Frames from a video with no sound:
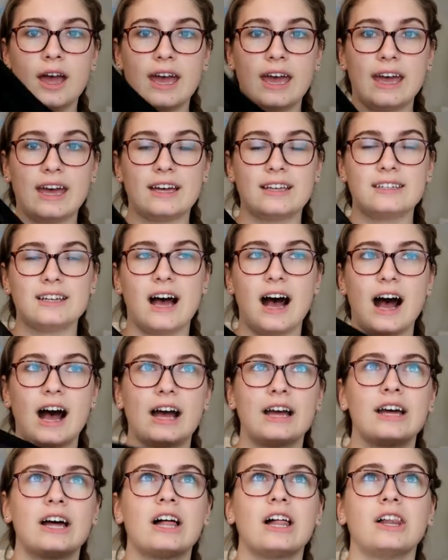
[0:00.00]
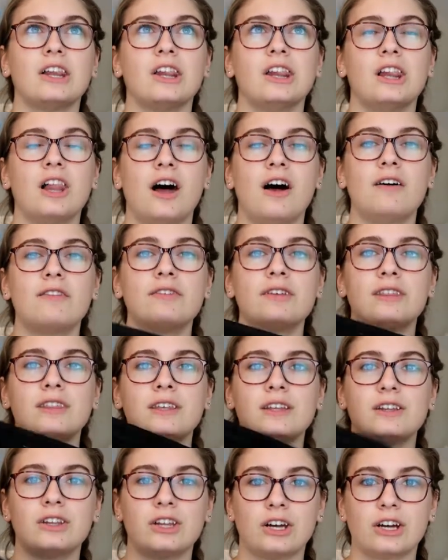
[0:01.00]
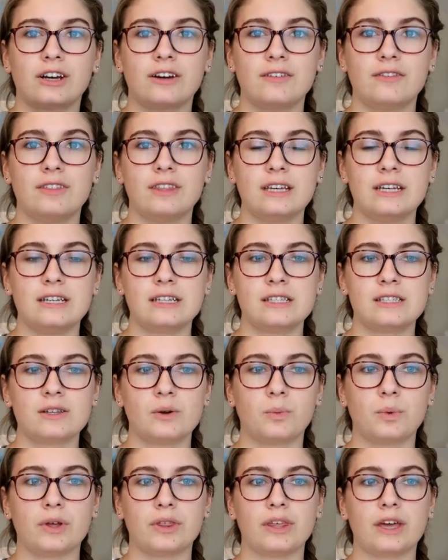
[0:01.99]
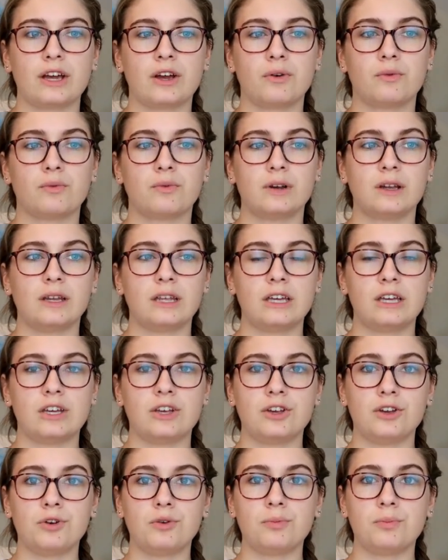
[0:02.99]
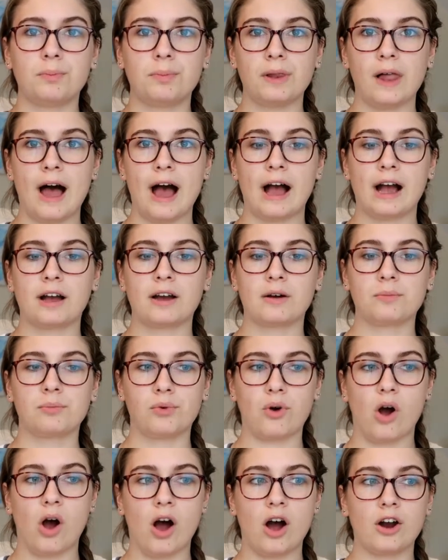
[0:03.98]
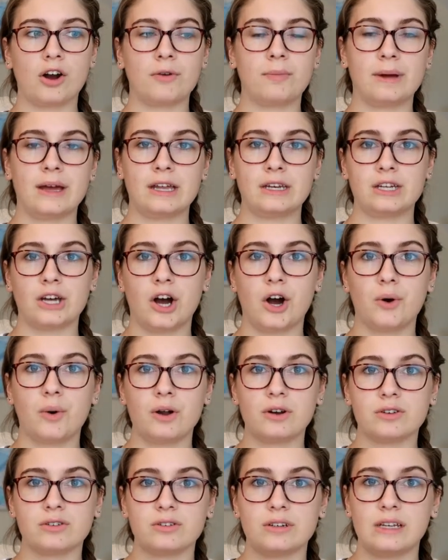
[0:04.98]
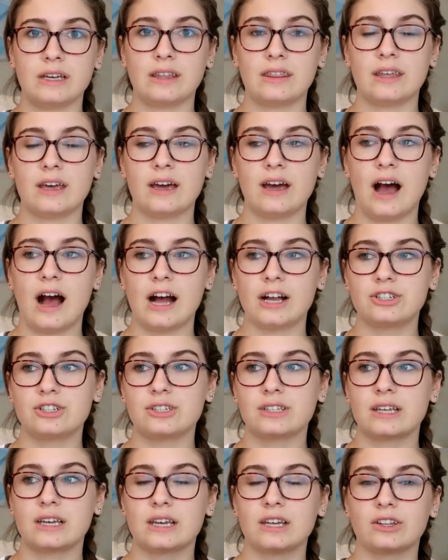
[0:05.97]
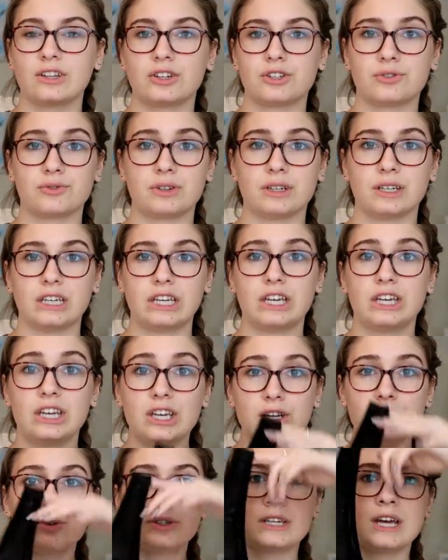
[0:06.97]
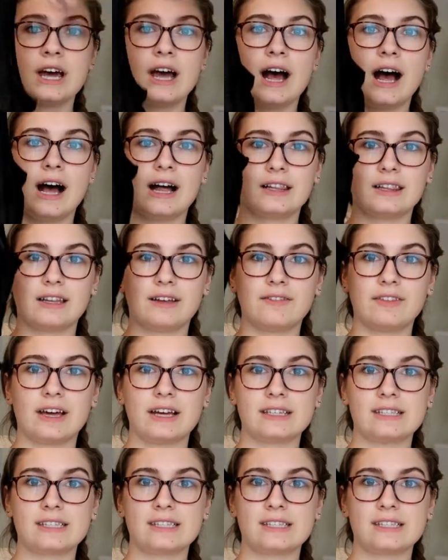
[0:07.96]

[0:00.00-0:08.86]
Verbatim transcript: and I love the look of these with like a really cute black bra or bandeau underneath it. I just think it looks really cute. I love that